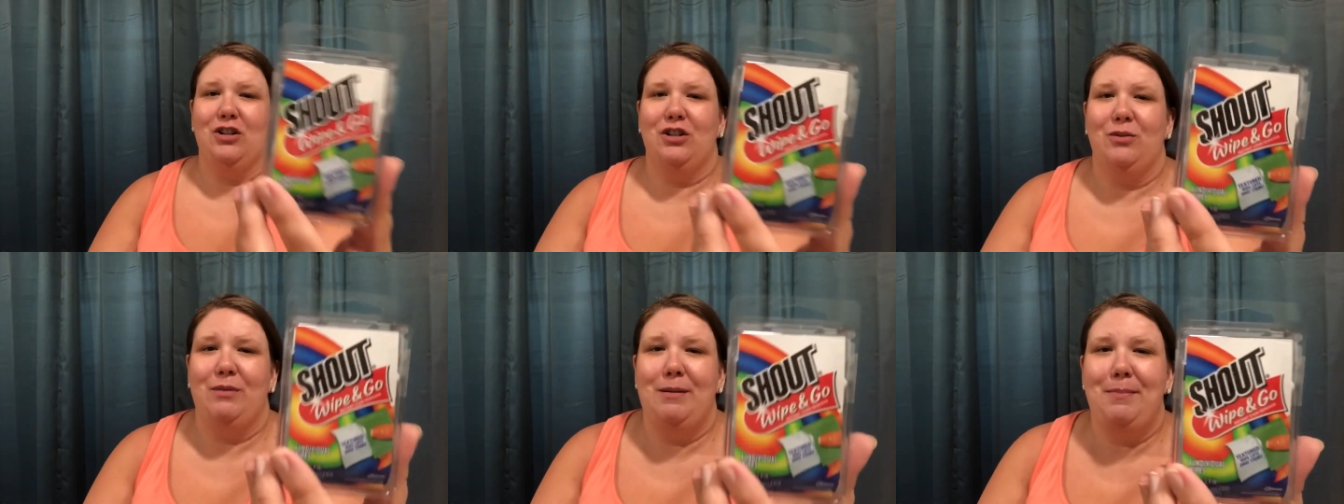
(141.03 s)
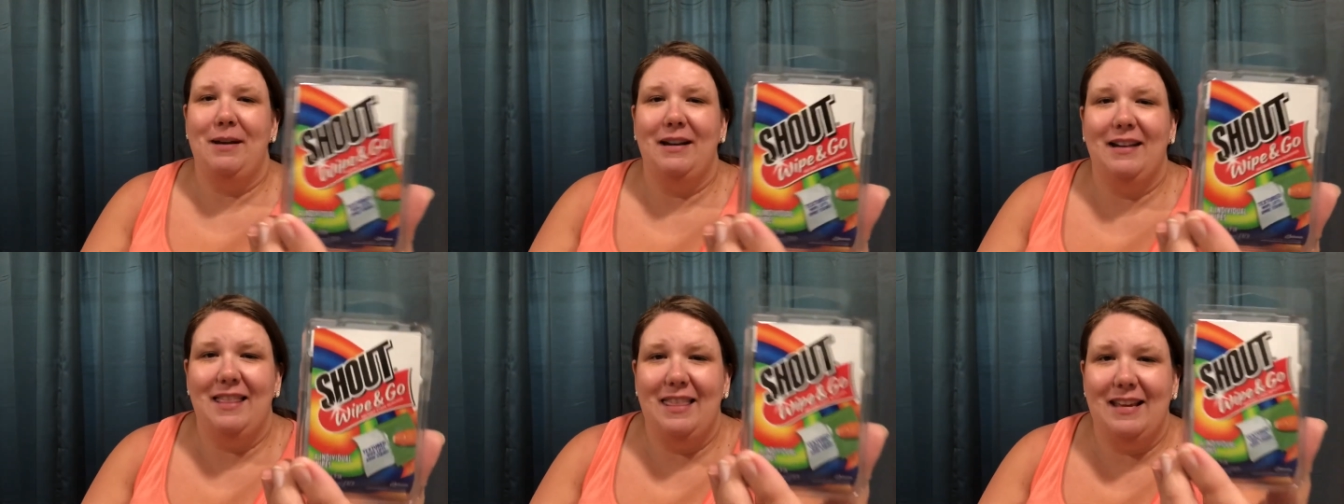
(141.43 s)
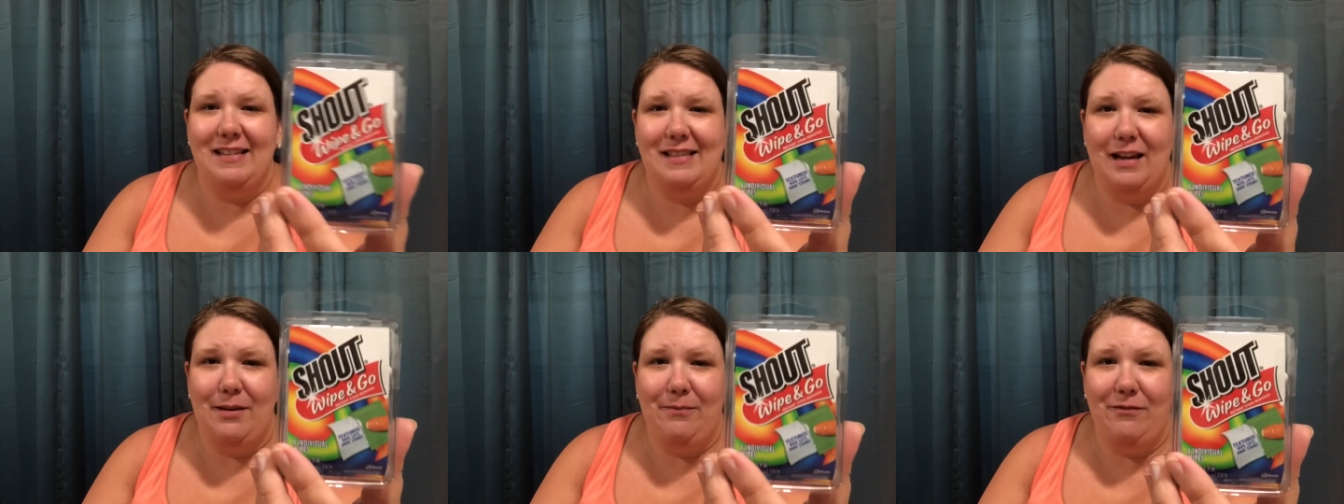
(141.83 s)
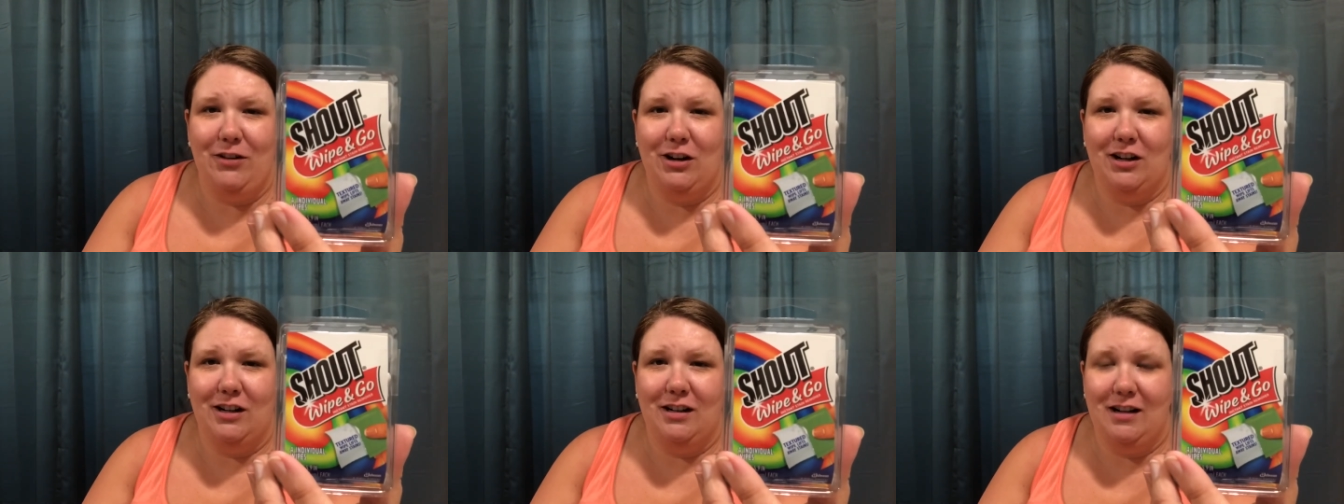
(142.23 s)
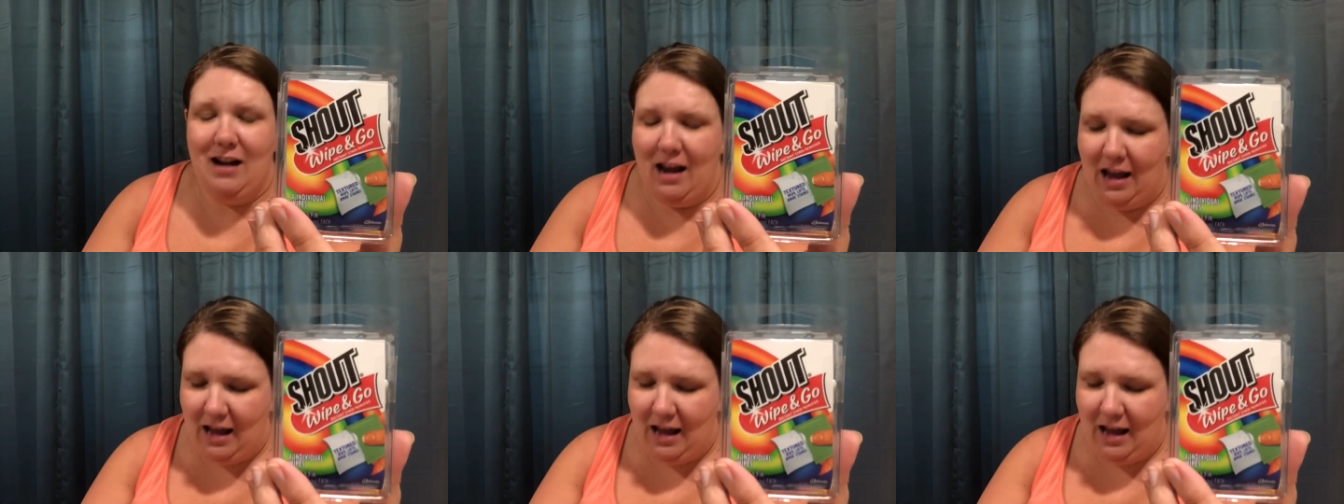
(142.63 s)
So we picked these up for her,